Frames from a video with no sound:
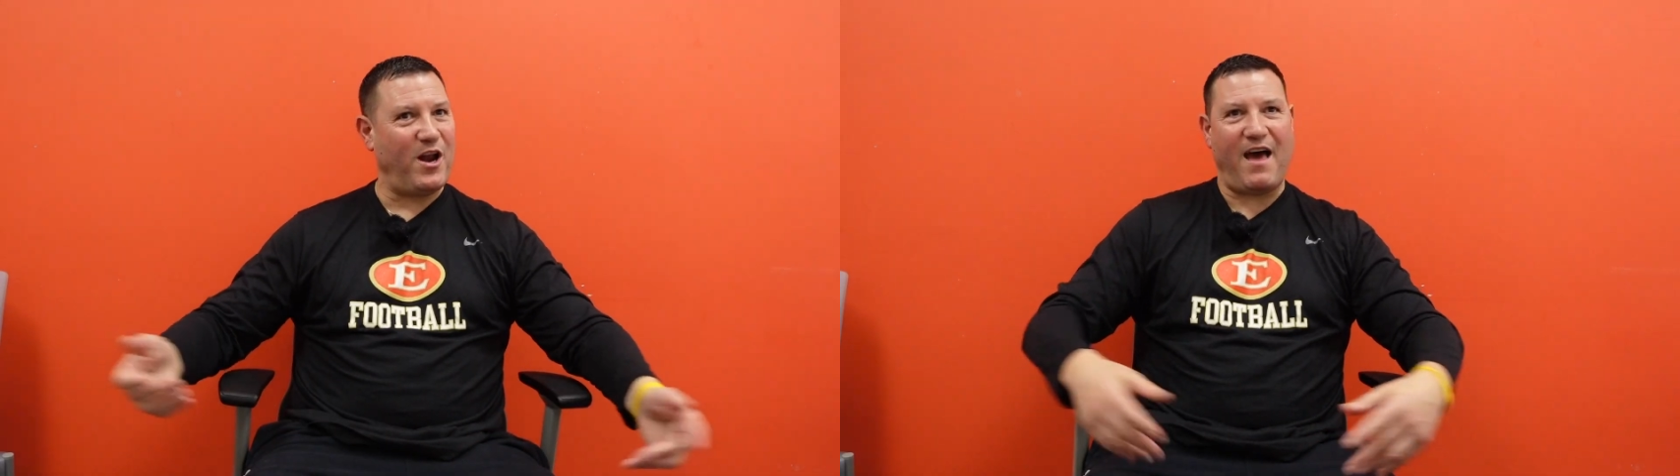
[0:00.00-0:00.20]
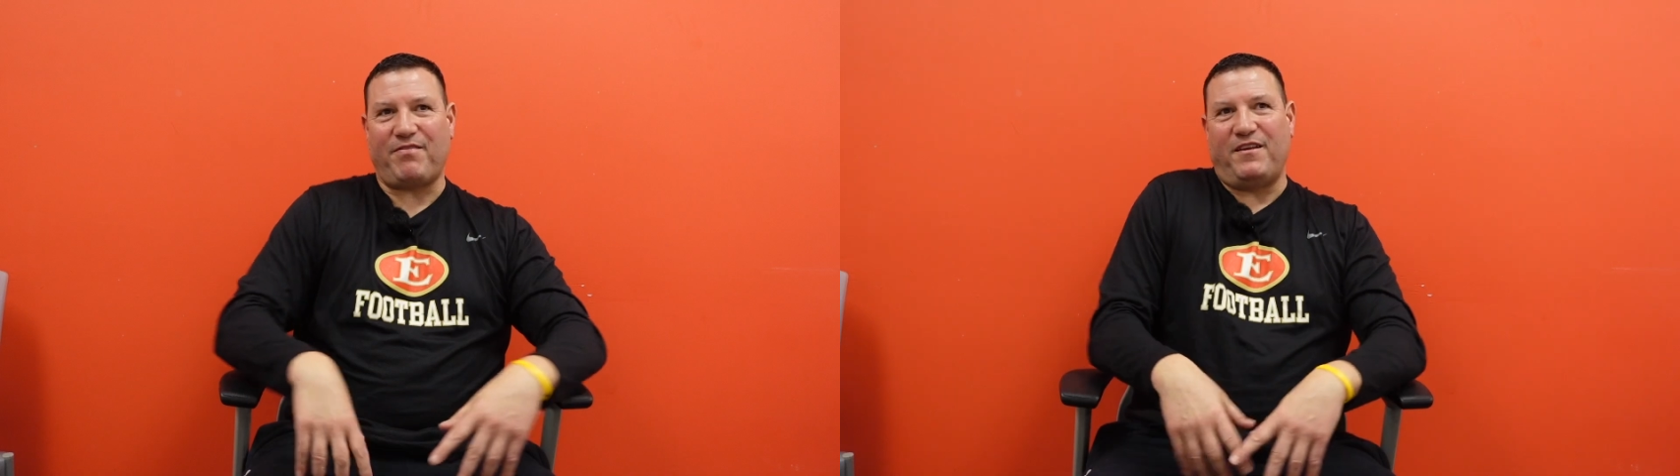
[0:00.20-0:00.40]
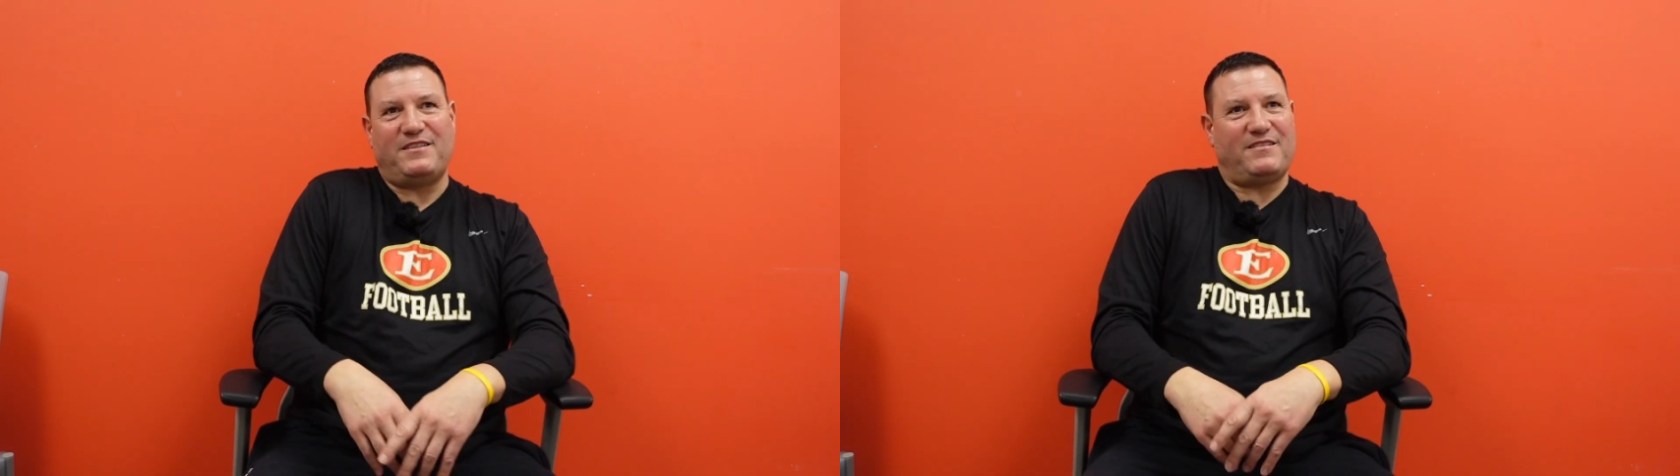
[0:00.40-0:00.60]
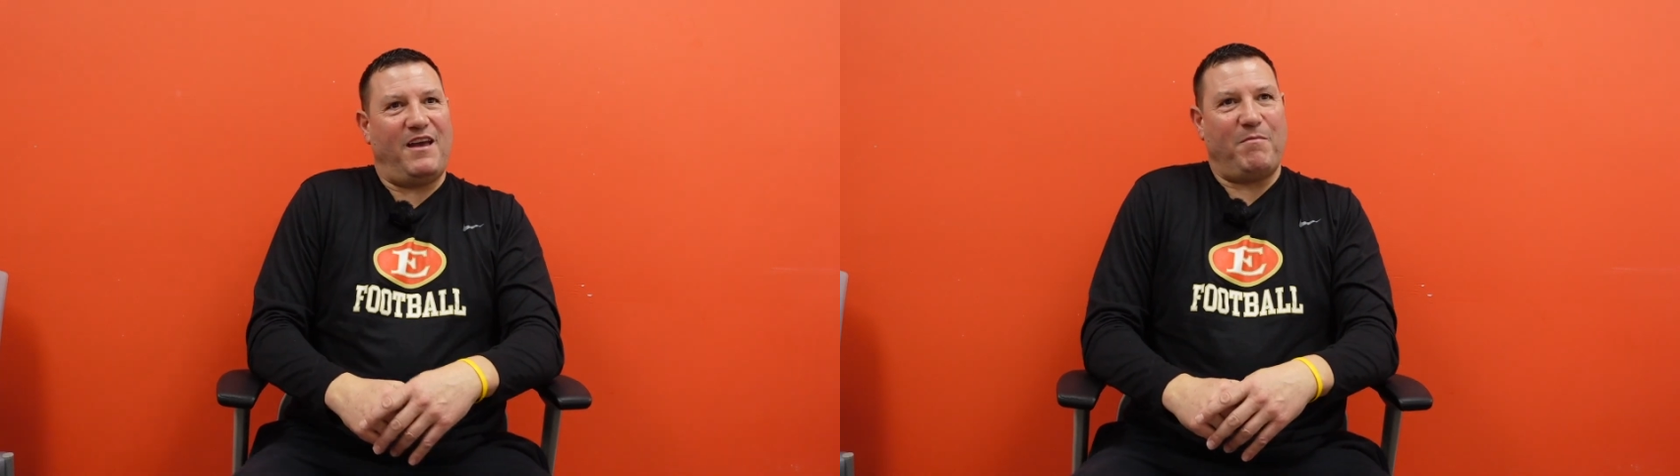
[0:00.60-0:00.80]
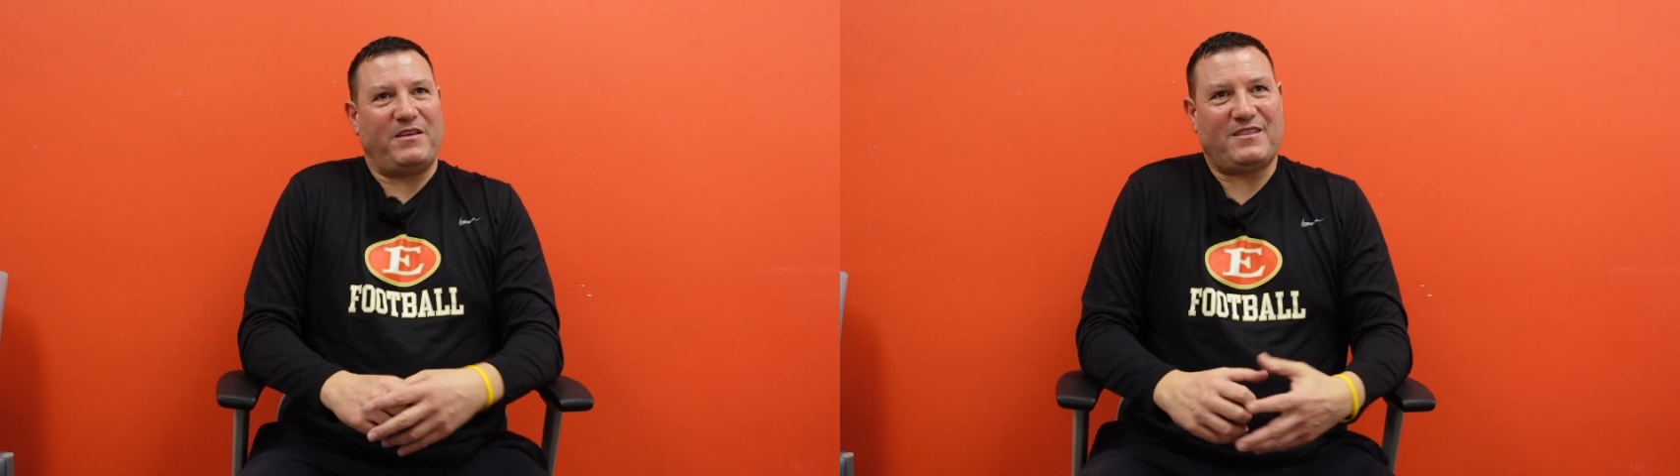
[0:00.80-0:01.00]
athletes
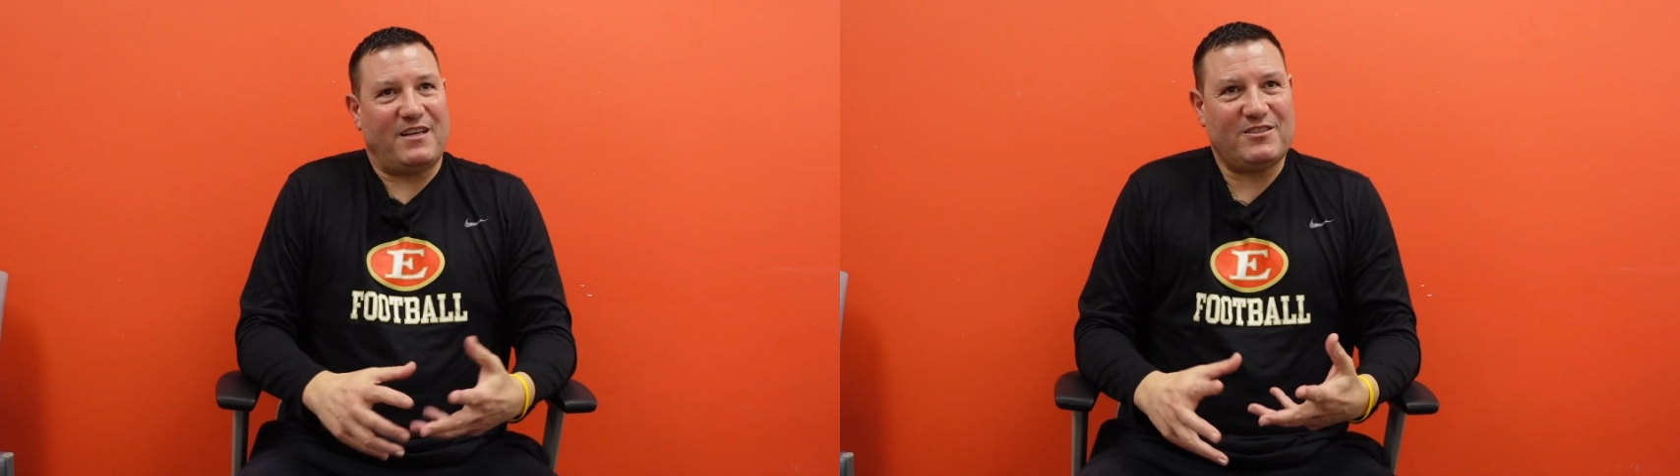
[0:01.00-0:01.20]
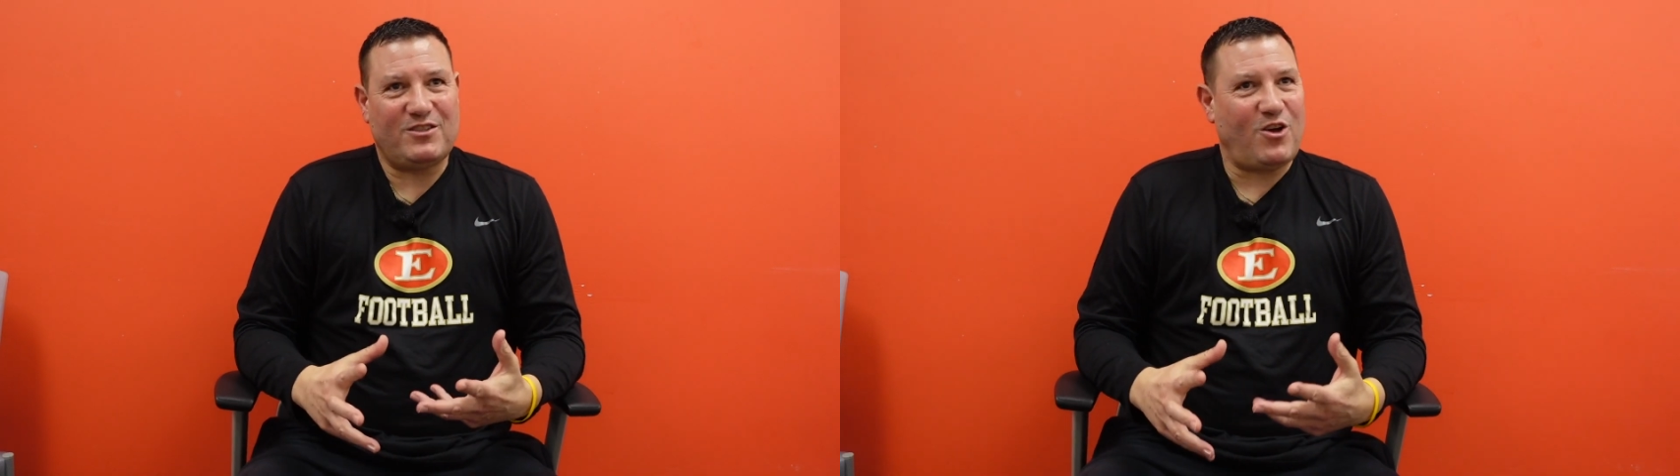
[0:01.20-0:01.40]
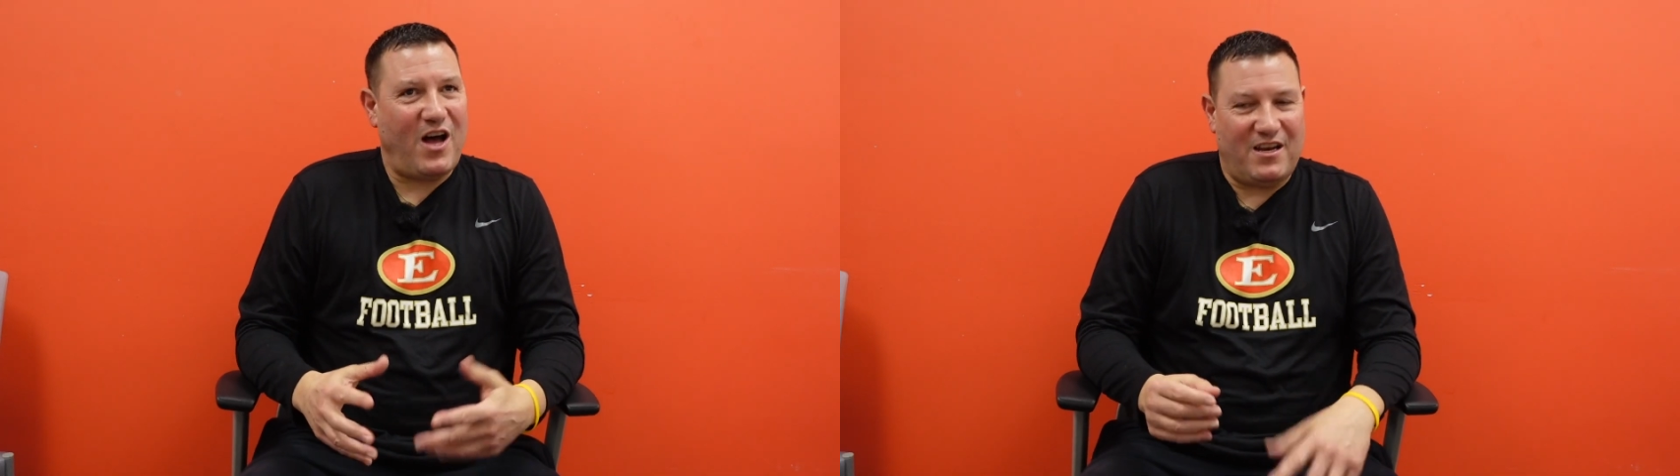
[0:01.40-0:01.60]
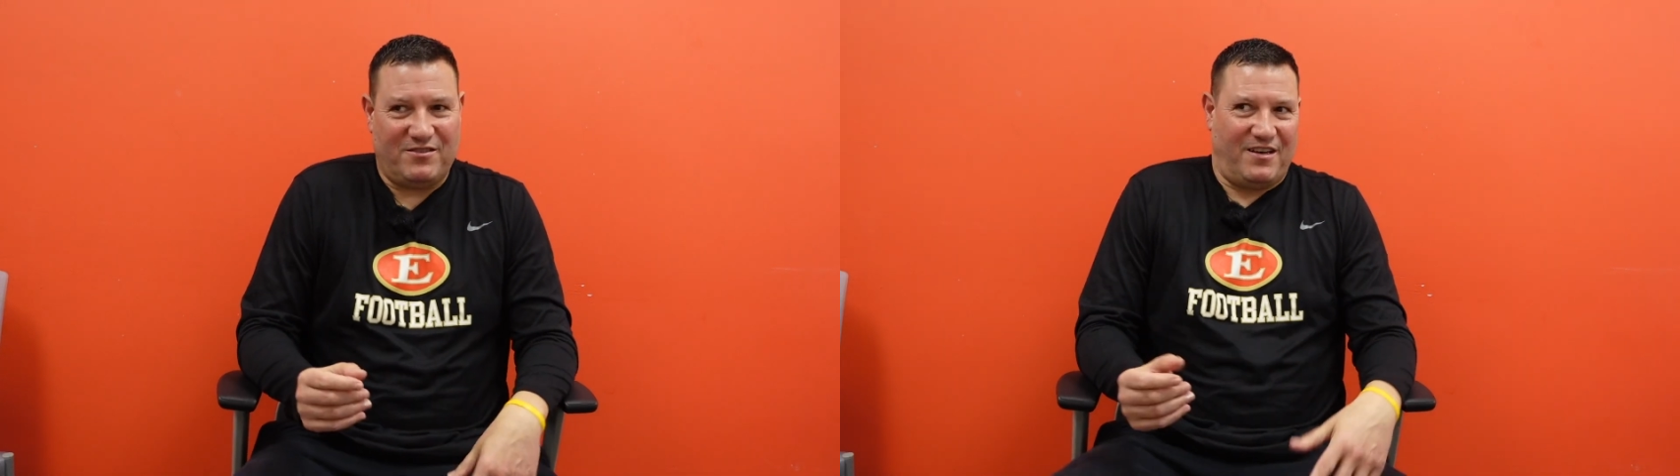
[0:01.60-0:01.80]
there, my sons and daughters,